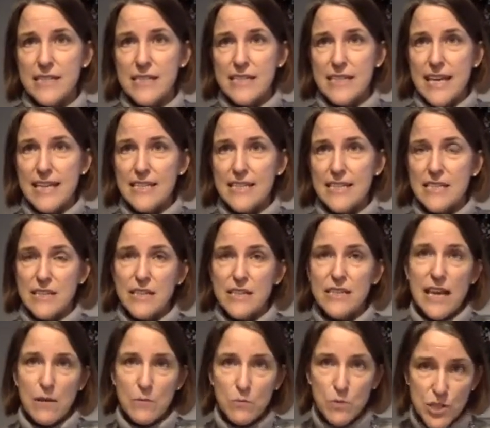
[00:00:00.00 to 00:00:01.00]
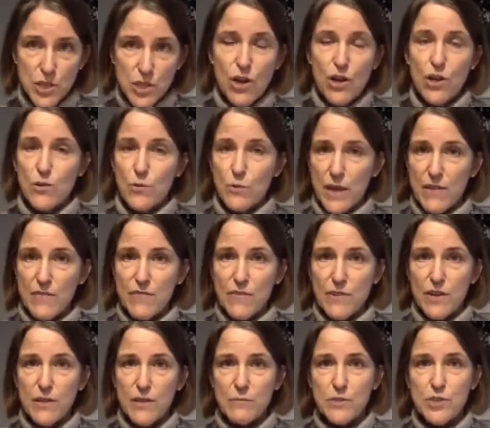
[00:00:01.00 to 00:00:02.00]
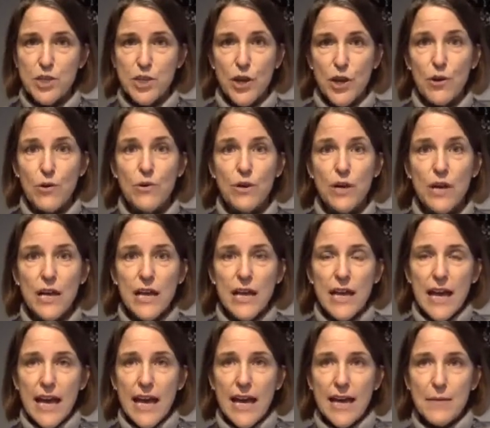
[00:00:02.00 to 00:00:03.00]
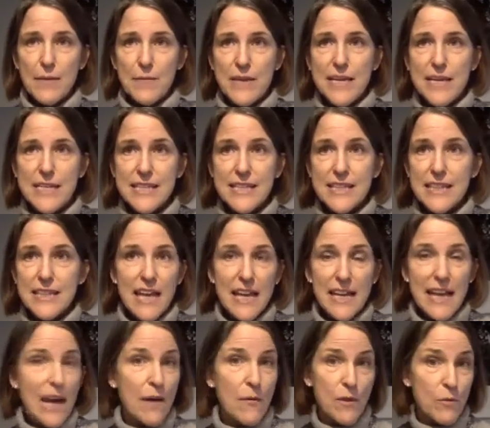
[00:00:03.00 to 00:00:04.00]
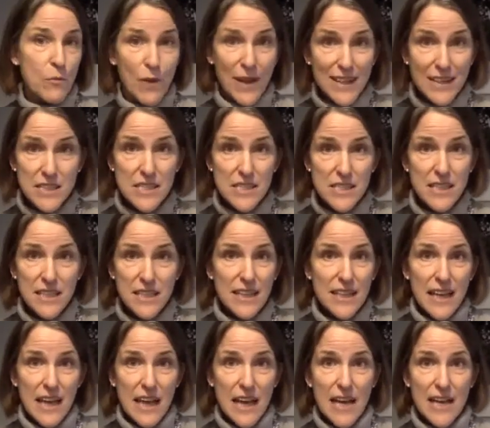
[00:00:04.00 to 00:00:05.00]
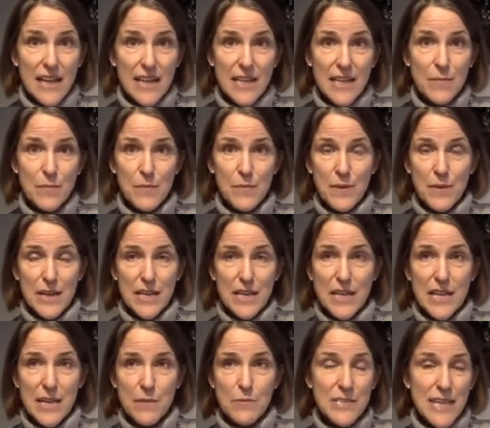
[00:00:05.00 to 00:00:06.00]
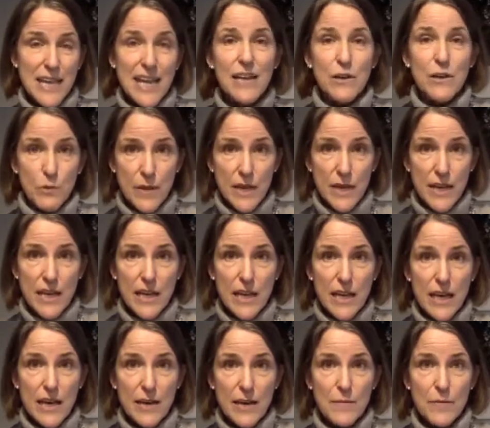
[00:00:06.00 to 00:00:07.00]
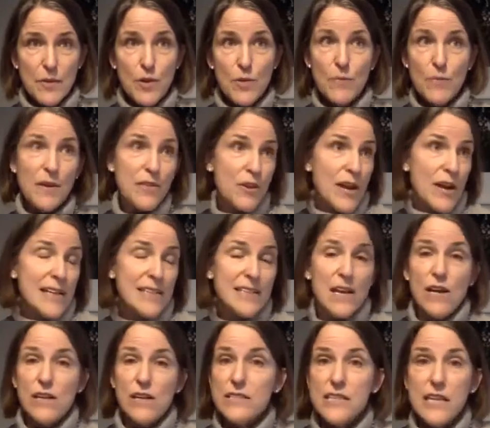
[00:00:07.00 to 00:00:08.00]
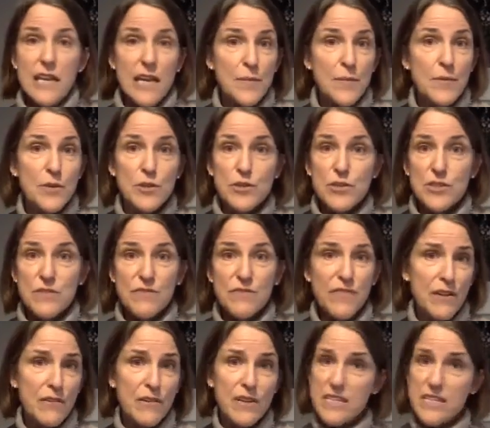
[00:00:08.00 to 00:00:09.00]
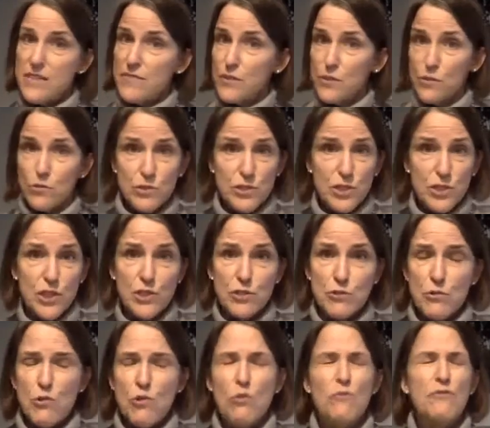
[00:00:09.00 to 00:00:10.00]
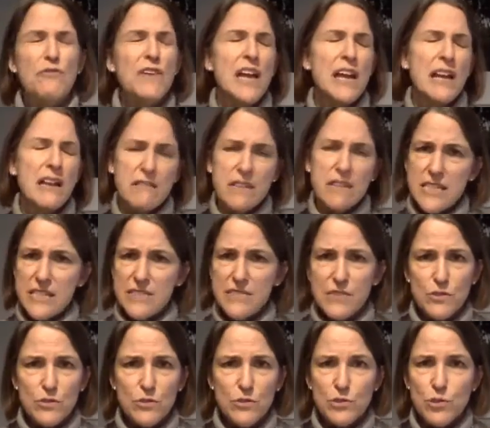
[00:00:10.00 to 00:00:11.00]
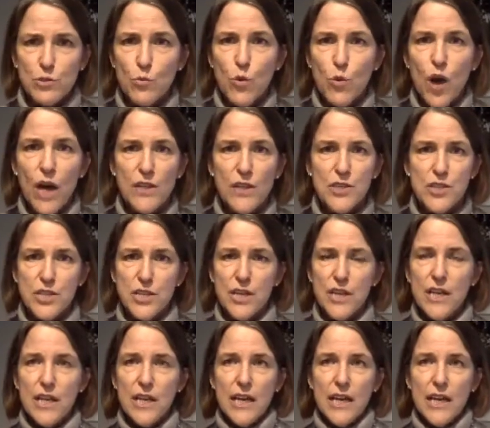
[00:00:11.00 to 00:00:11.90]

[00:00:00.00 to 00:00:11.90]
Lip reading: that was a hard way for him to go. He didn't like how it went, and he was angry. Her mother had Alzheimer's, very difficult to control, very difficult to watch,